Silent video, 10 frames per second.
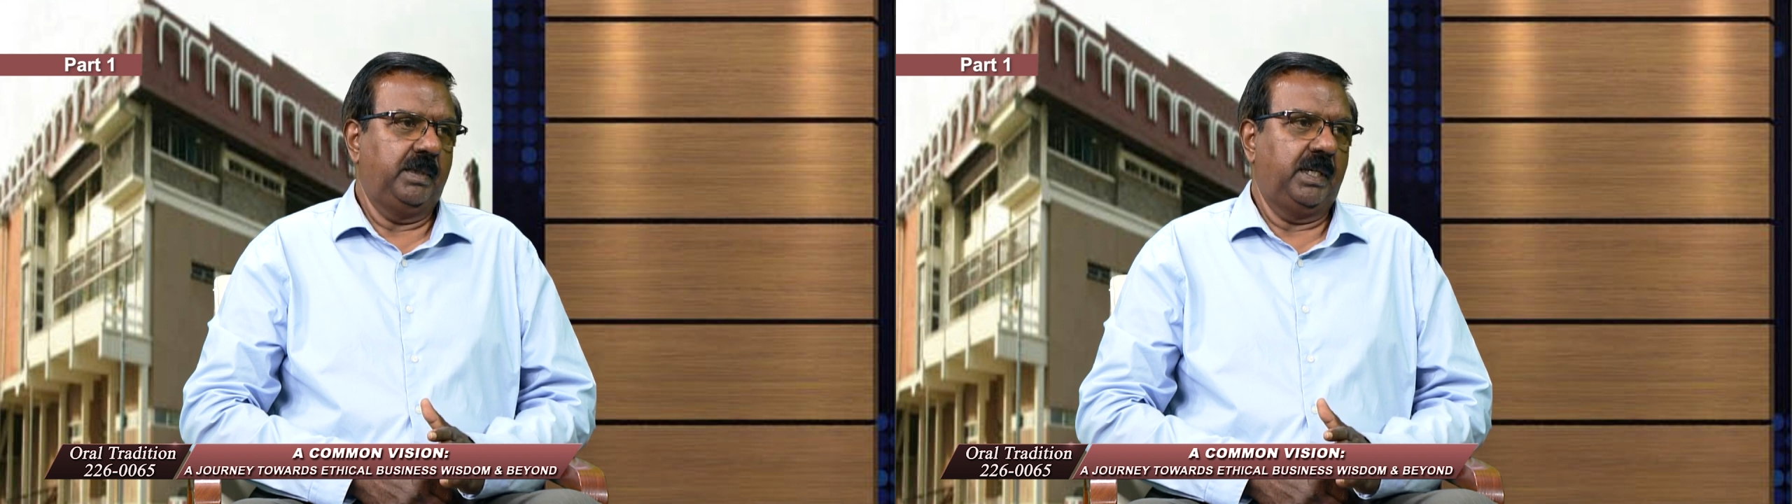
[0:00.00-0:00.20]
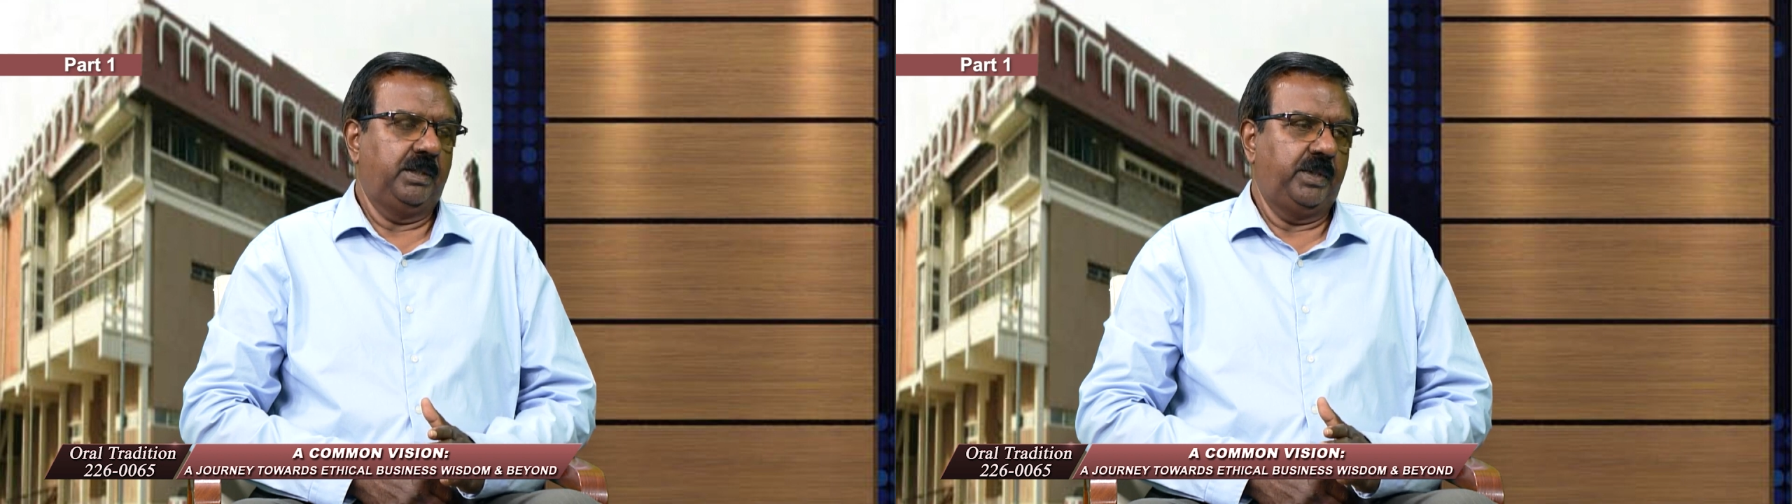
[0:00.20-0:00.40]

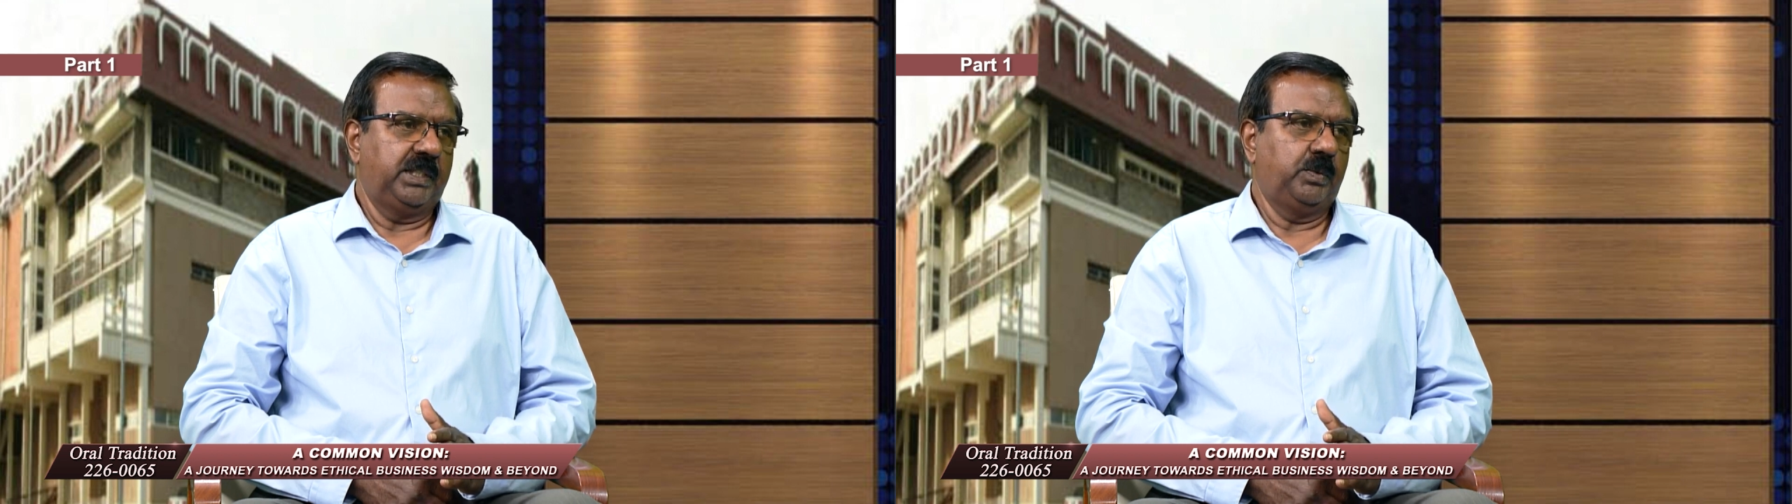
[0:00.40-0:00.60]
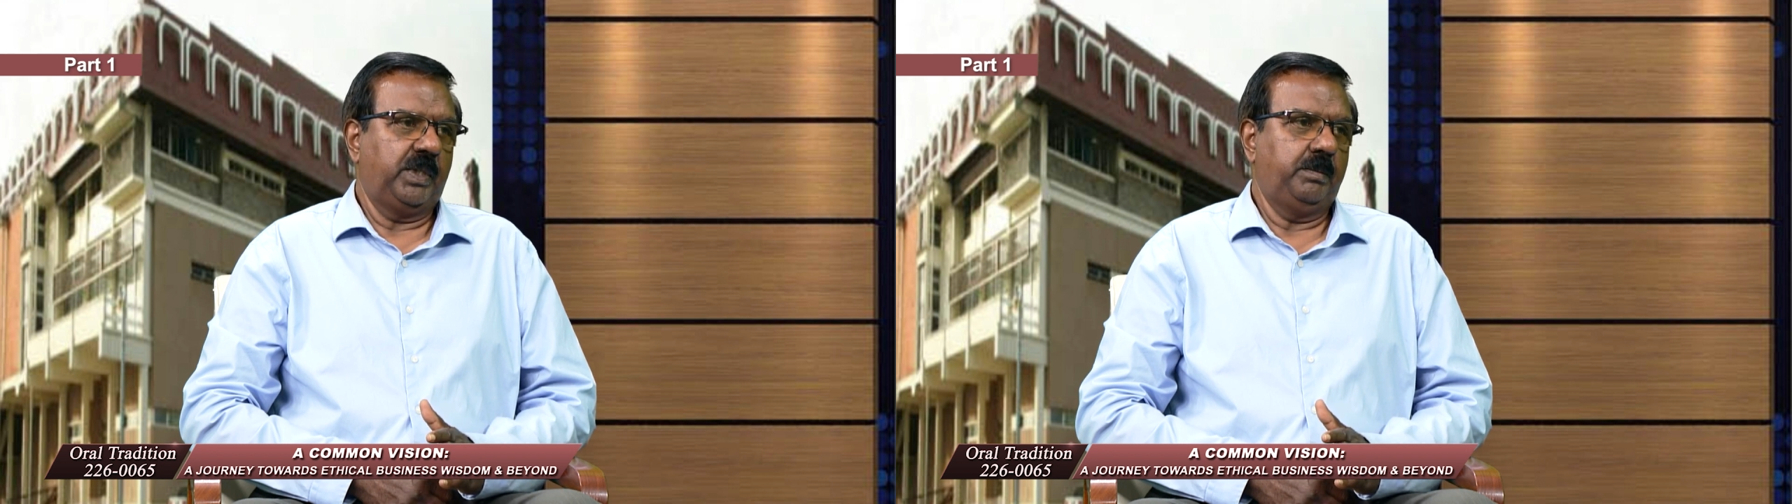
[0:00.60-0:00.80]

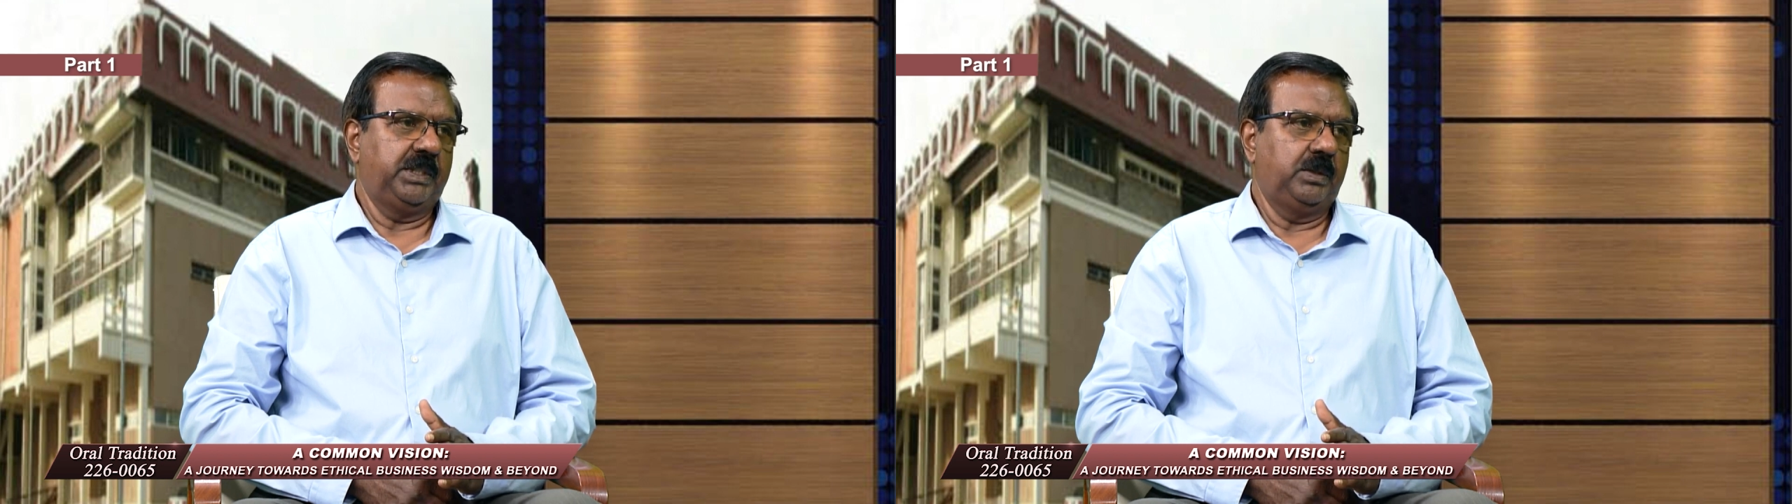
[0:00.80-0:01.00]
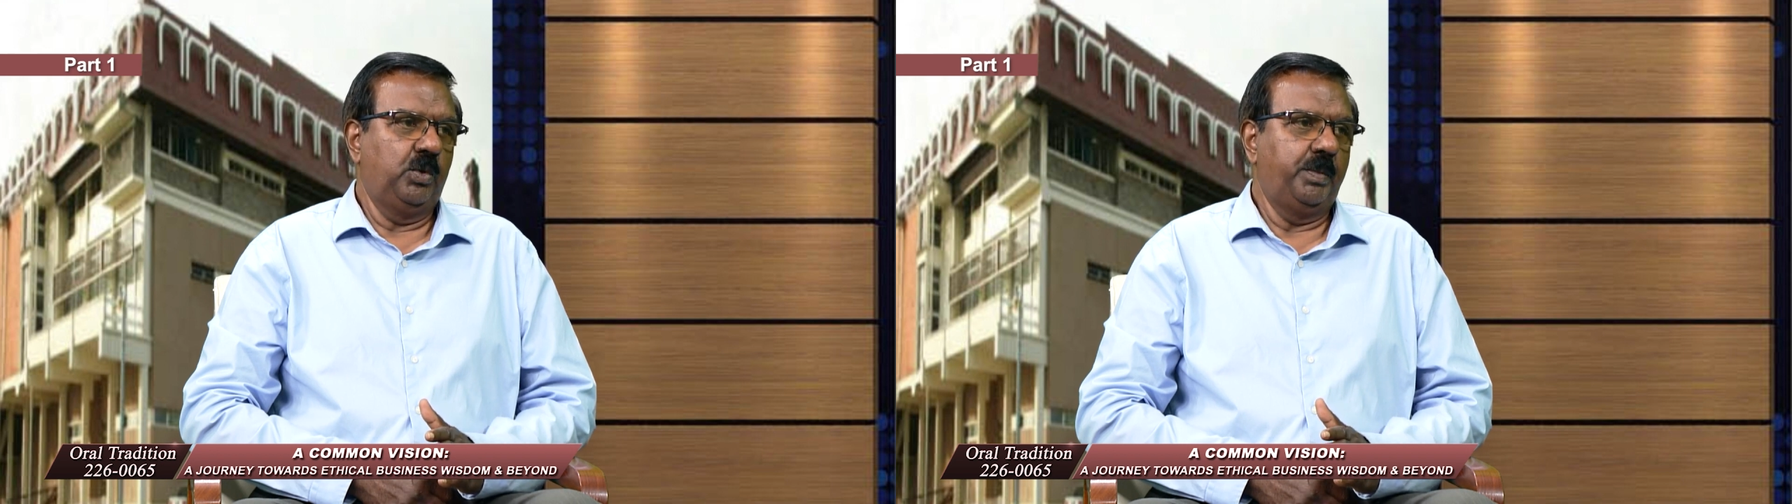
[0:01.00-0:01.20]
address
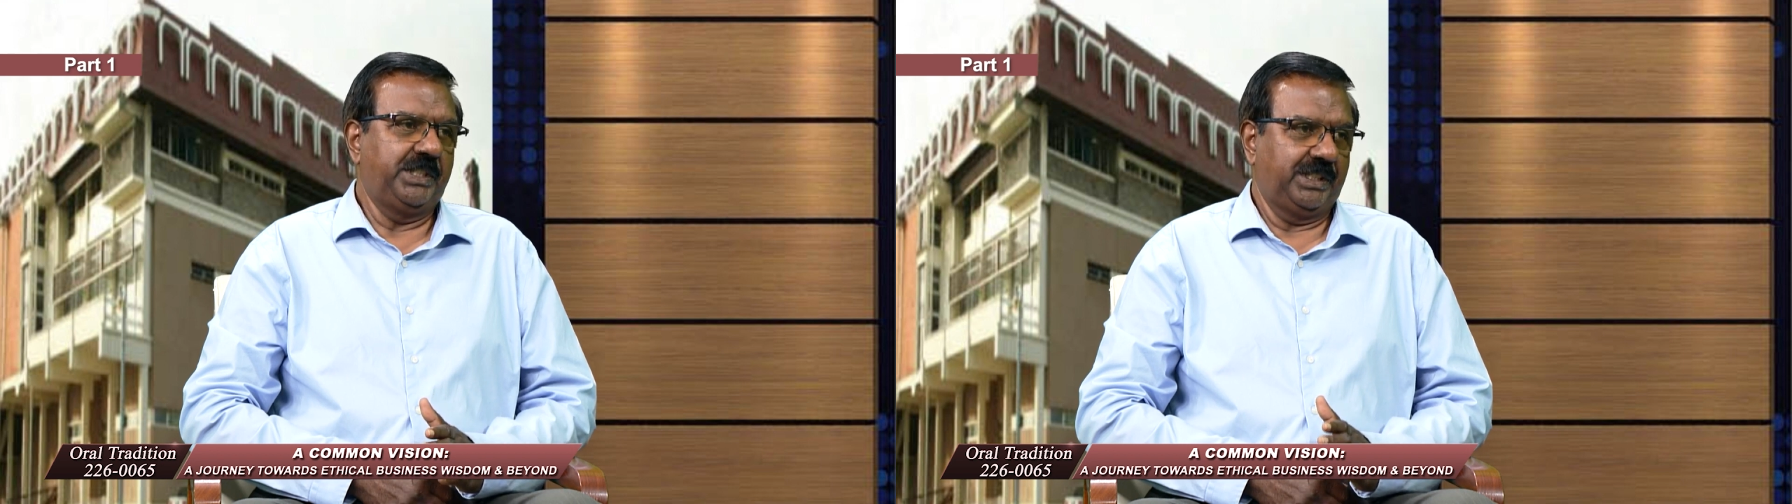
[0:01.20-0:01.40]
who Mr.